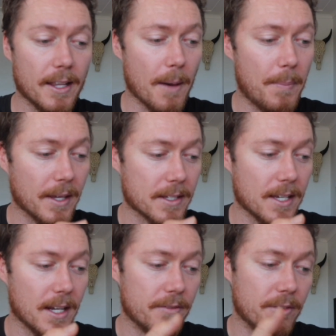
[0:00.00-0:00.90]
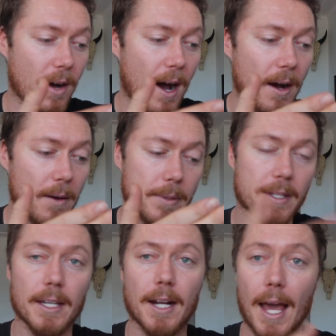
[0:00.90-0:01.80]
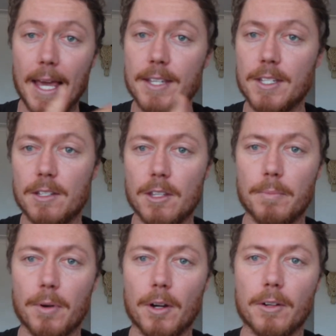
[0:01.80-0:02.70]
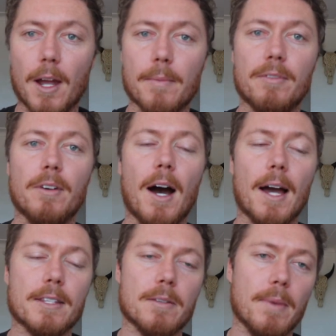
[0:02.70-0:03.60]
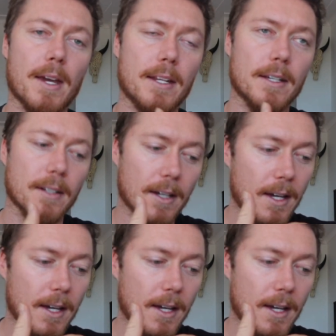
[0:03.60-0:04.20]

That being said, if you are a beginner, ease into the program. If you are intermediate,